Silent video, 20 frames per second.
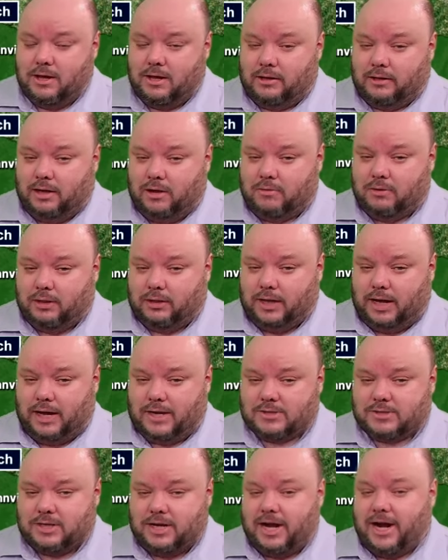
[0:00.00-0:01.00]

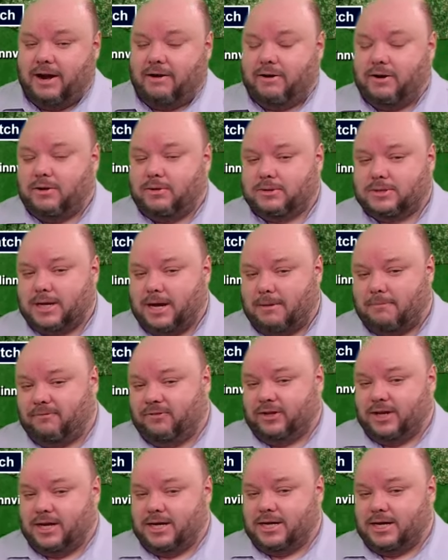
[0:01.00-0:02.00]
localized areal type
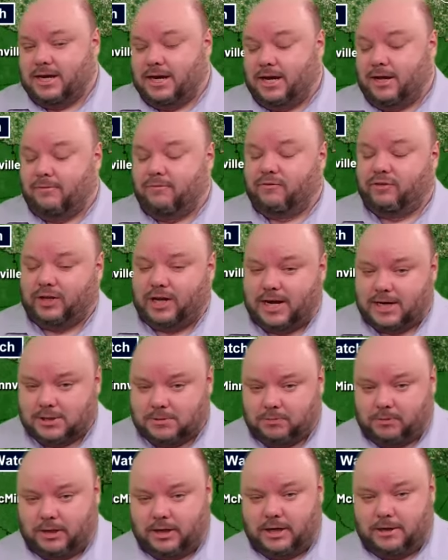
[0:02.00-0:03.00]
flooding and flash
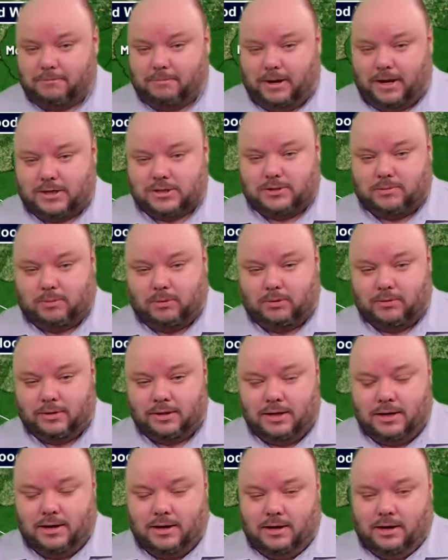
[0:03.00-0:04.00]
flooding possible
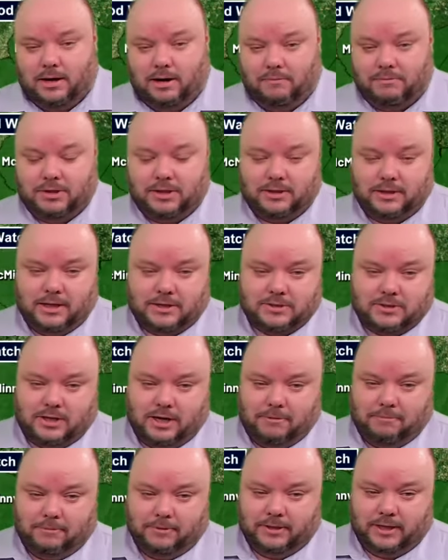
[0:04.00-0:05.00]
over the next
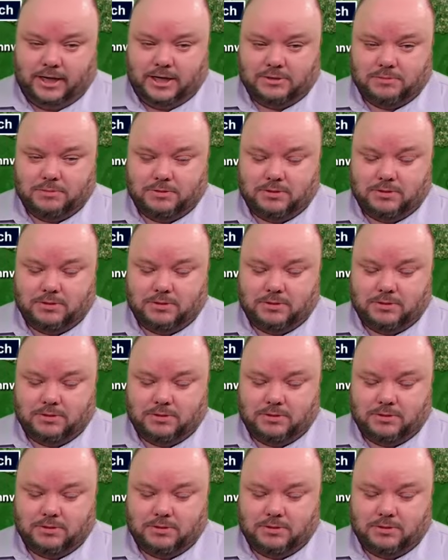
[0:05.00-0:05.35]
couple days with